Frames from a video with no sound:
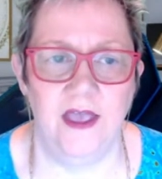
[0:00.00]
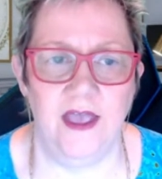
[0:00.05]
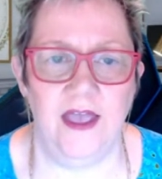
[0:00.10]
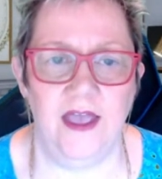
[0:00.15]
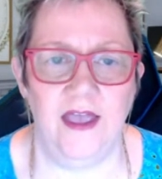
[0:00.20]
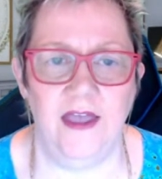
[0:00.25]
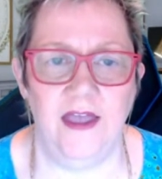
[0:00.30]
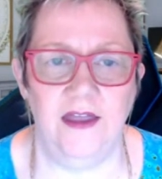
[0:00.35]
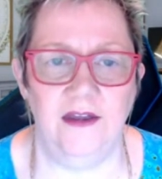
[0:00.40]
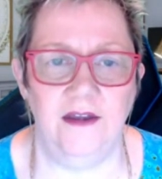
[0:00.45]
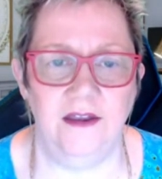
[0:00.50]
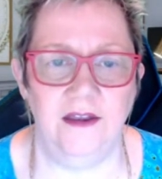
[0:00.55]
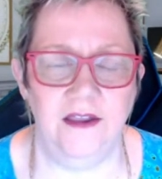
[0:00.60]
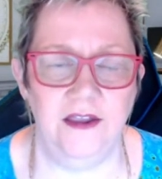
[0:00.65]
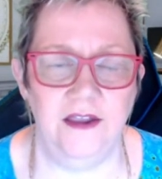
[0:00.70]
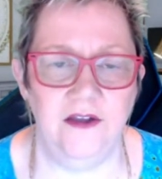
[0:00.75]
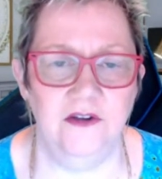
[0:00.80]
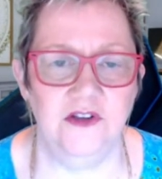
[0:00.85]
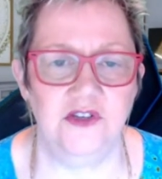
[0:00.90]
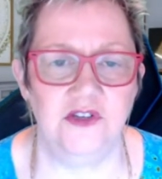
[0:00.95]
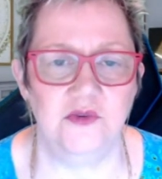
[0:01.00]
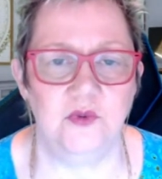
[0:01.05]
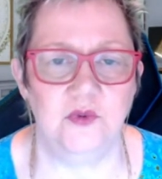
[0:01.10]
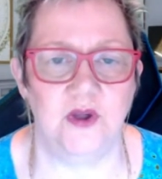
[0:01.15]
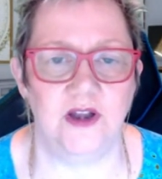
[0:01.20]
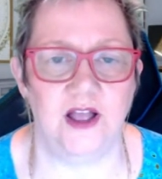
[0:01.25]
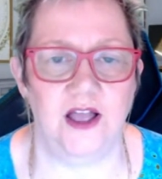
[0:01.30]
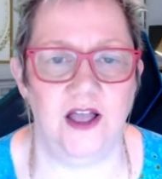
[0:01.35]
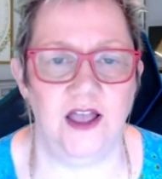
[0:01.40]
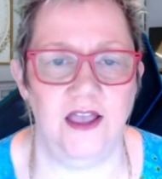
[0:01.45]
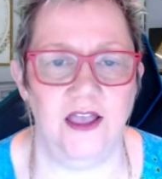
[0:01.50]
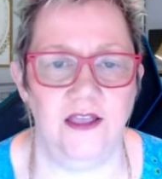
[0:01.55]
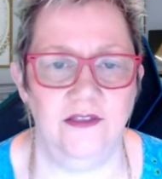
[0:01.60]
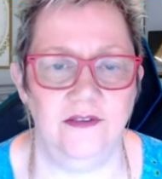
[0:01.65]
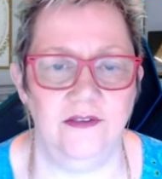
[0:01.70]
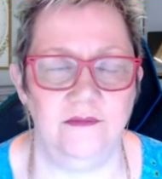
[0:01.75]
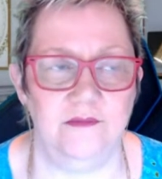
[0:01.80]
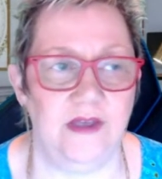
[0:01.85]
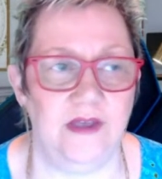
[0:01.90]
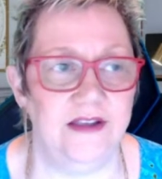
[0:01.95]
And here's what I
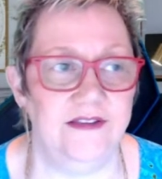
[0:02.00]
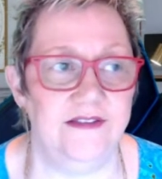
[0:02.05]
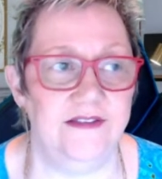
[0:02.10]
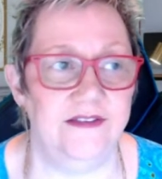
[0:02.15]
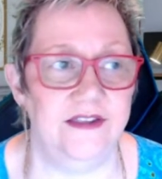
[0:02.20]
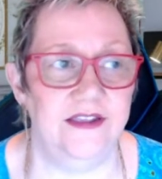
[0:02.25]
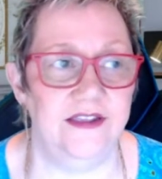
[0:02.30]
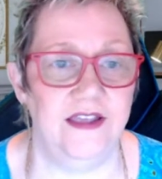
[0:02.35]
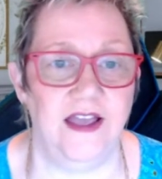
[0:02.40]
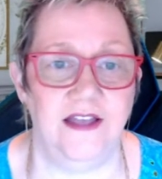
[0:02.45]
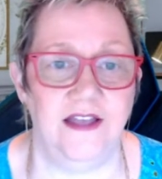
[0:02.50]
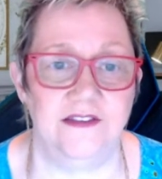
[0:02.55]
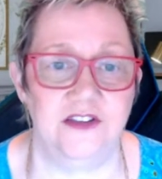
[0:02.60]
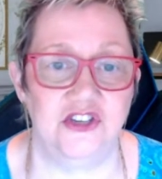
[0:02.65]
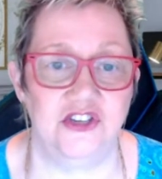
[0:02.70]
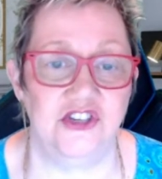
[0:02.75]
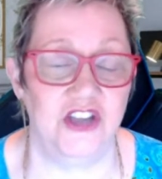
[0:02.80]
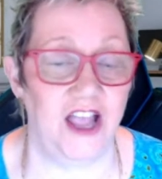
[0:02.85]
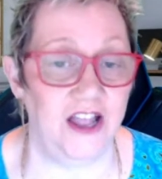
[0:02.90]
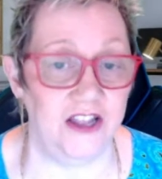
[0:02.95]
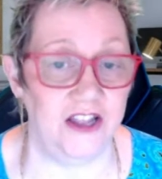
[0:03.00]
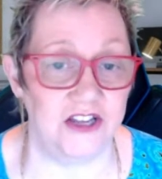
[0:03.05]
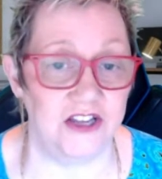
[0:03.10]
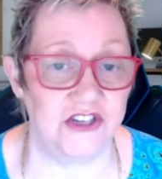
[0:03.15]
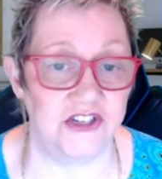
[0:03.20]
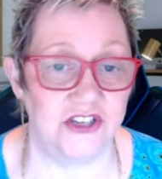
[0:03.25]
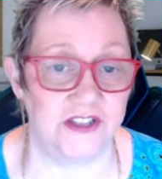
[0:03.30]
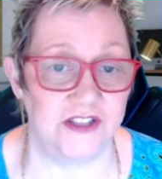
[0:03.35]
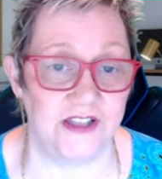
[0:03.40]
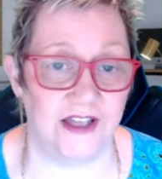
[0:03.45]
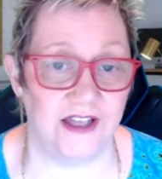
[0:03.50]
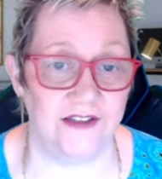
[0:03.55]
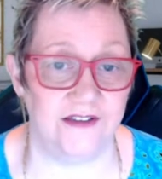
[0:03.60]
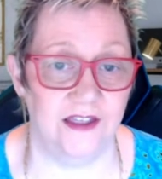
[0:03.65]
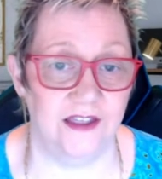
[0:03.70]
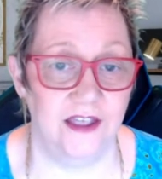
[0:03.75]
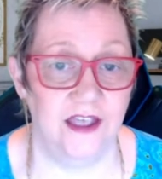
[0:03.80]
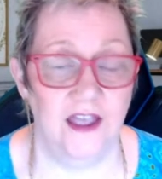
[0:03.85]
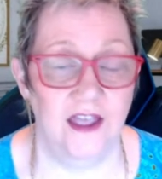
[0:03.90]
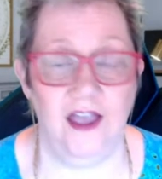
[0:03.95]
might see as a challenge to that.
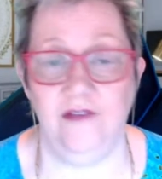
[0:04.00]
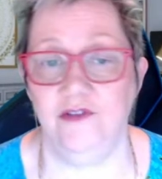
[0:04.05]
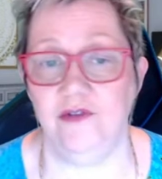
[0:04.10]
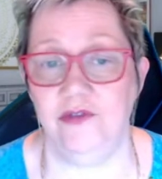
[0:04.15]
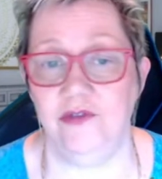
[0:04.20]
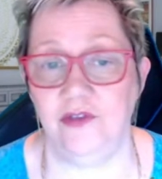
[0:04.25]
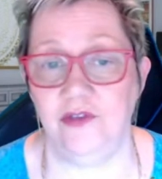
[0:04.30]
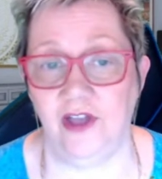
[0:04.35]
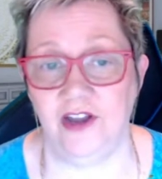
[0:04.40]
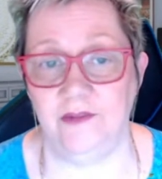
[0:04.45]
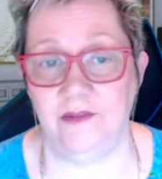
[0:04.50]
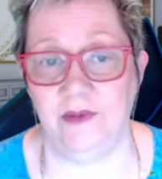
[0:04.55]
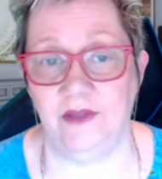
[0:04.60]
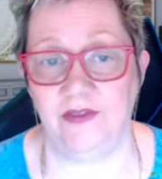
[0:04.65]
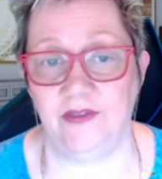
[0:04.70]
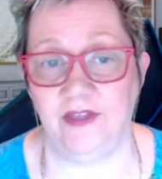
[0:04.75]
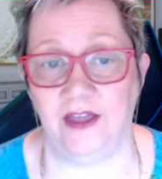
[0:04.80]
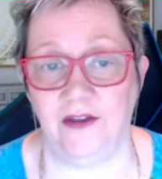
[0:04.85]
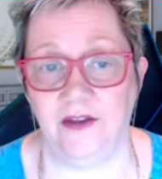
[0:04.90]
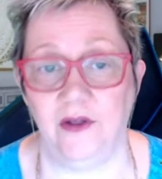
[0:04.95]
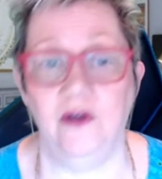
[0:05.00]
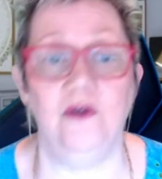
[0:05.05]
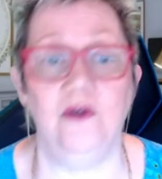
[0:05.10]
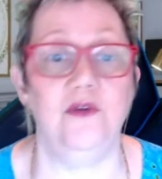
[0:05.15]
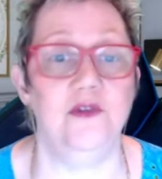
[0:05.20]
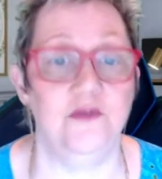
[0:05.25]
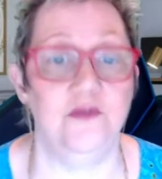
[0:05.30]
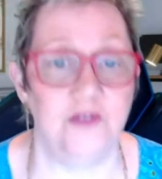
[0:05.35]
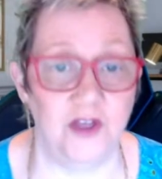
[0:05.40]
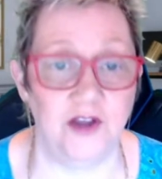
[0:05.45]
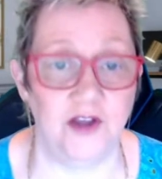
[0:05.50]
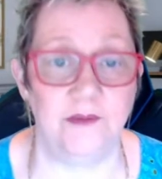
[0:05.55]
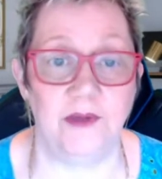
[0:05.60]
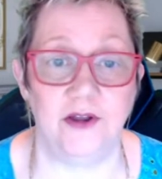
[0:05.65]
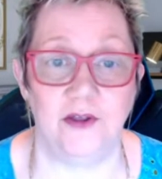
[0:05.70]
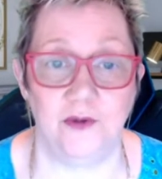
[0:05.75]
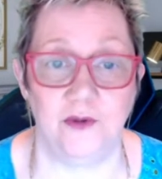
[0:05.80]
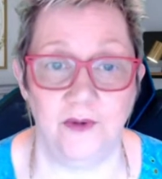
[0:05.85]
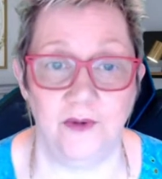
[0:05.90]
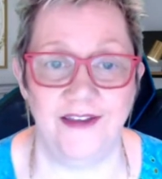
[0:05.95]
Have you thought about that? Oh, you've thought about
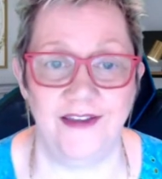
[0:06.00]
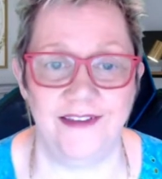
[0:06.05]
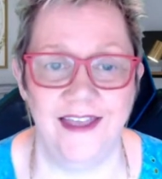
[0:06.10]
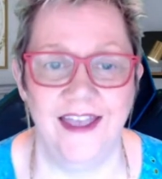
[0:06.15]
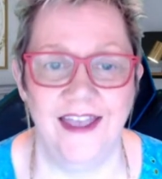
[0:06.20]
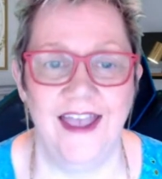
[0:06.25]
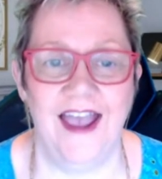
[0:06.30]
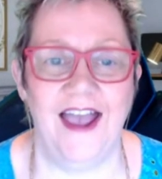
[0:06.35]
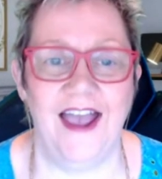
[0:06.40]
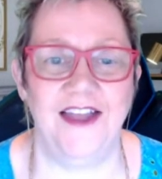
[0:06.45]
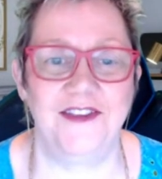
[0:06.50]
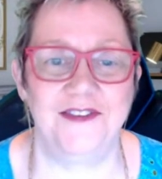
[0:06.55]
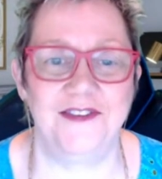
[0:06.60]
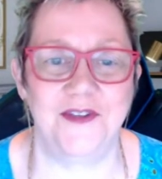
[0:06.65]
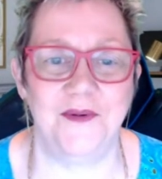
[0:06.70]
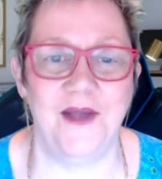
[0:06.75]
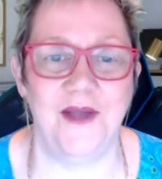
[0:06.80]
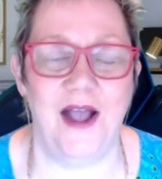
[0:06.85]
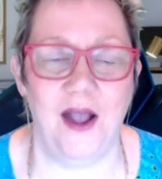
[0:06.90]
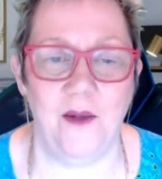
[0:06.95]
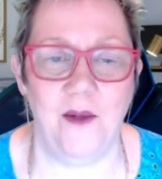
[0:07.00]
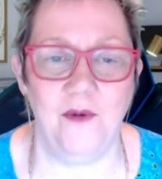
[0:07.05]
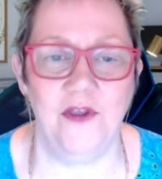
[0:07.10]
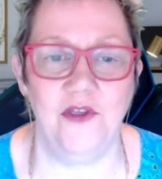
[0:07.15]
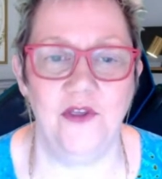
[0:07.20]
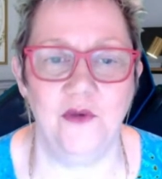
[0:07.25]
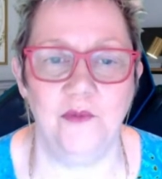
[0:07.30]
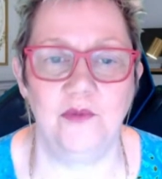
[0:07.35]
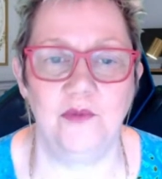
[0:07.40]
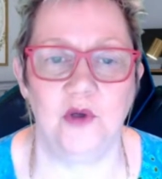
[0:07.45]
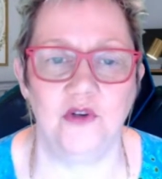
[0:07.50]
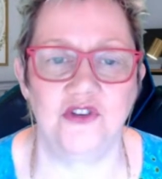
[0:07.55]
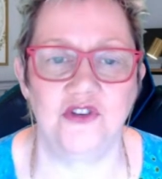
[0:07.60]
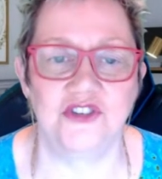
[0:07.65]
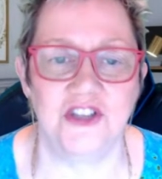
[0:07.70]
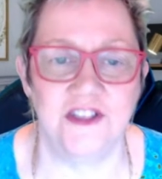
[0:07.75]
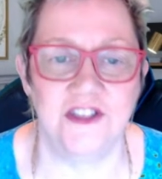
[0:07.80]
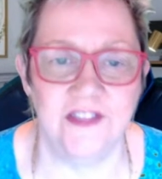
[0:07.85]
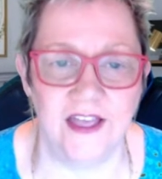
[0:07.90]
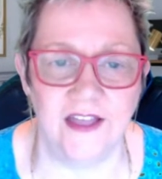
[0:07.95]
it. Great. And so how are you
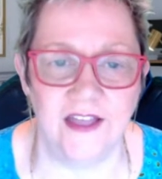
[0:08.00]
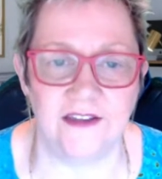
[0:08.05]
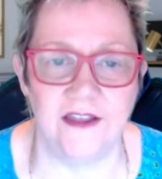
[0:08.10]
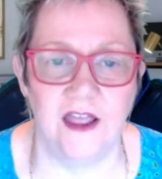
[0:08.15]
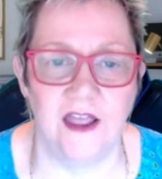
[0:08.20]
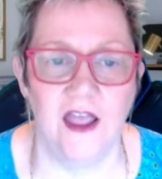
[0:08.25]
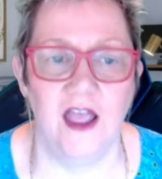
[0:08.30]
approaching that?